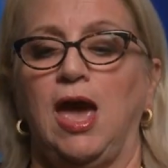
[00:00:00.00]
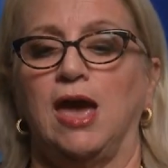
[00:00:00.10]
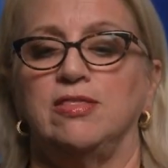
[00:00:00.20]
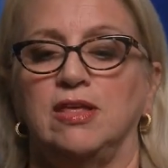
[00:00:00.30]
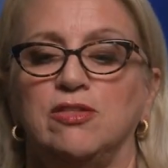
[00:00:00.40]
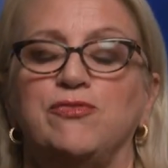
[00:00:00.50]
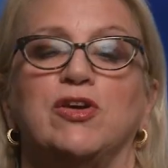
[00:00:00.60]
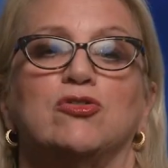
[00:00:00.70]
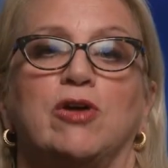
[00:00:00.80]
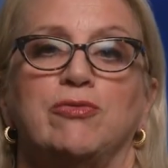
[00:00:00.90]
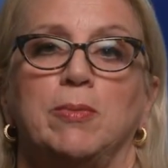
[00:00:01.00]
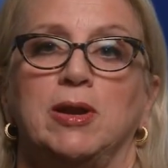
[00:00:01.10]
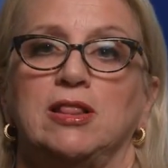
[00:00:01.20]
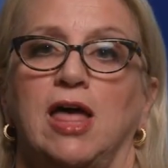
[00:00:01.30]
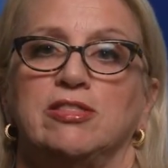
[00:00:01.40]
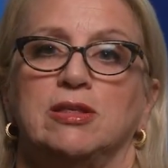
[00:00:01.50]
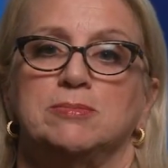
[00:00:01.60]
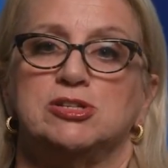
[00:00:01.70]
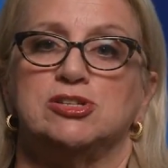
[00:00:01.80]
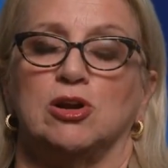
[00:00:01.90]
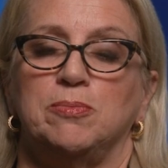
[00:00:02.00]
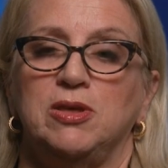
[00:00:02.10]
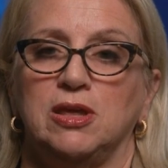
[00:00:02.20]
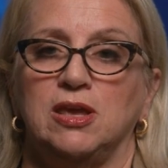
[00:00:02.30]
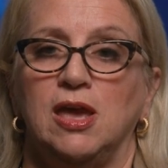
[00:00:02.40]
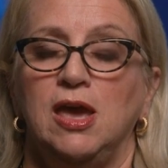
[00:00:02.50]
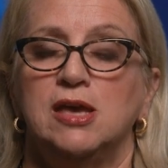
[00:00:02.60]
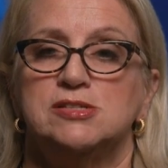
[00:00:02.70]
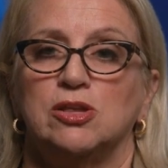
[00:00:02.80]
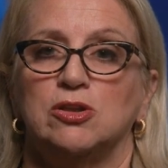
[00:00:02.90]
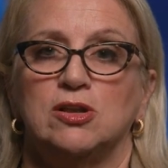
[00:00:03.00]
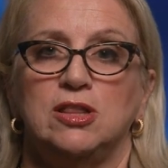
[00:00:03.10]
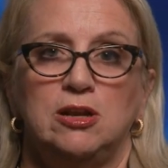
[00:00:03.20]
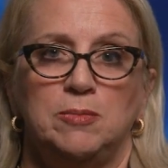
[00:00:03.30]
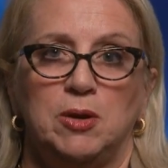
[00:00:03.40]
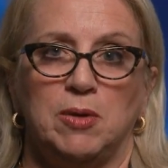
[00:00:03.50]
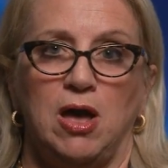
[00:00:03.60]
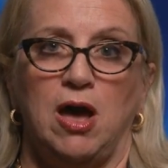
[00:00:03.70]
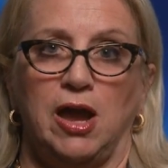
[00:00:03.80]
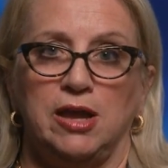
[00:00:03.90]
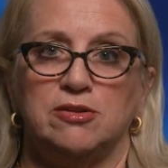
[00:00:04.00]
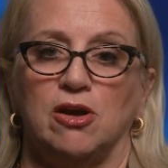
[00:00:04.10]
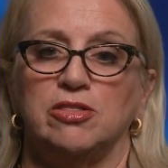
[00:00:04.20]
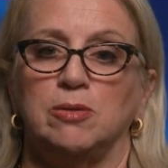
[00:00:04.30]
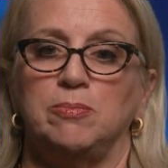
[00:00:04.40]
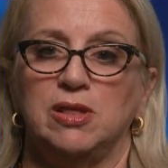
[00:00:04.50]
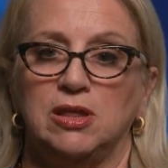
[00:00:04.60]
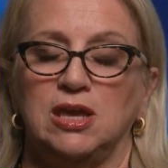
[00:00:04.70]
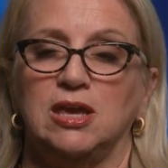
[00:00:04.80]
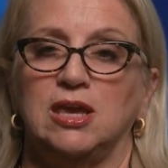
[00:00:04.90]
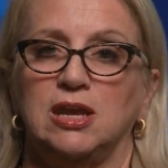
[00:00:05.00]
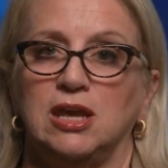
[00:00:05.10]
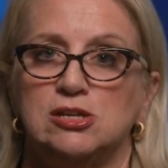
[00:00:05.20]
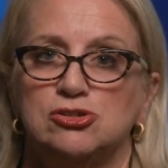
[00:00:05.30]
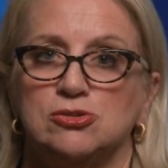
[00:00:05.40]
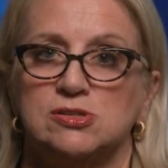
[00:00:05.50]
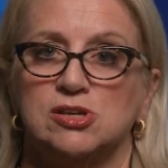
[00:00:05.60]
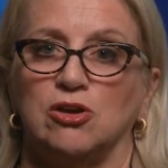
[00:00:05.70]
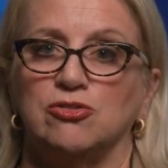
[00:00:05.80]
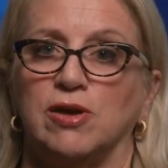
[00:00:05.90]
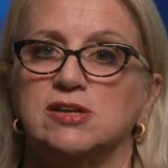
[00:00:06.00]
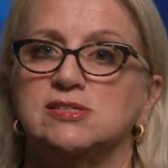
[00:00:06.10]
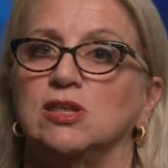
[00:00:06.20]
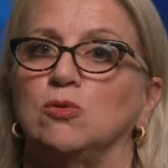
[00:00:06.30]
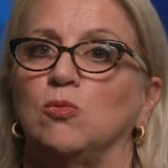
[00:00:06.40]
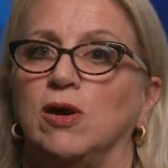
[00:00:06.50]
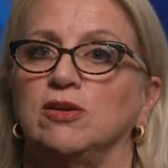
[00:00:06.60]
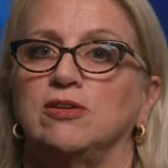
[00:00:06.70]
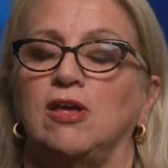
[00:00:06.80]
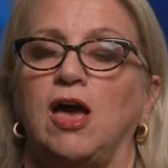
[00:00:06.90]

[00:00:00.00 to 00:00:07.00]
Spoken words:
And then the federal government allowed them to start billing. So they're a little bit behind on the billing and getting insurance contracts than what